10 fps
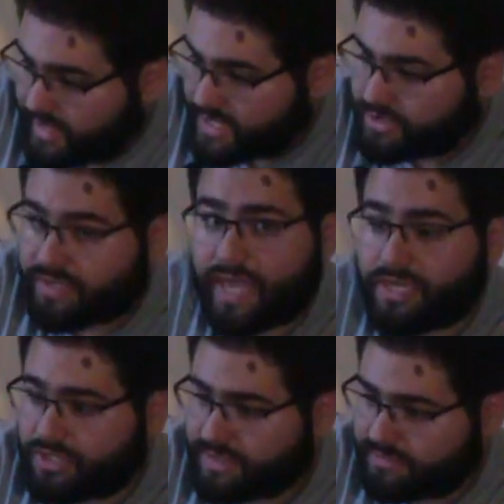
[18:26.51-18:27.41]

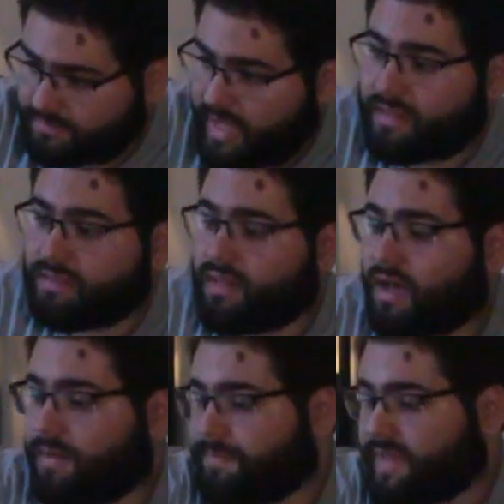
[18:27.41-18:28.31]
education, and
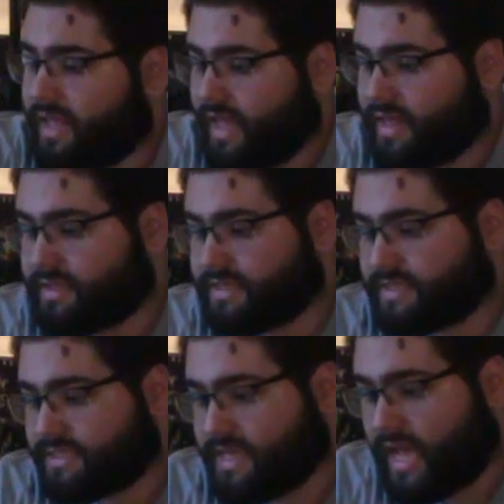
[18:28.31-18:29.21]
law. And on the
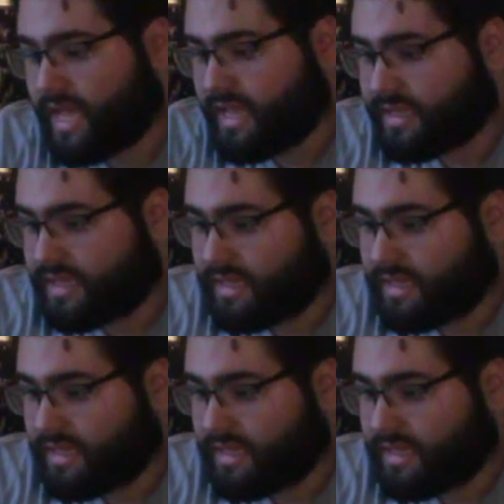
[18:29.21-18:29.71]
side,